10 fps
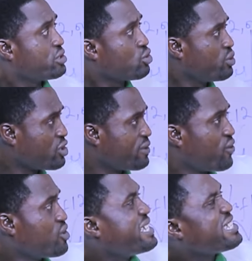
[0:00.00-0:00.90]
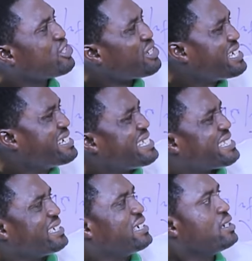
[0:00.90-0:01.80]
So which of the following is not a
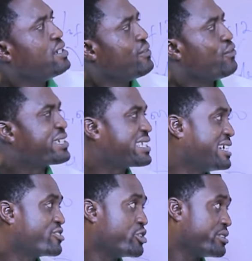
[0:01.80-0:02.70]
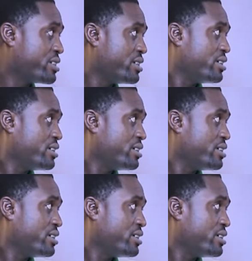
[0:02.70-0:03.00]
reason for external trade?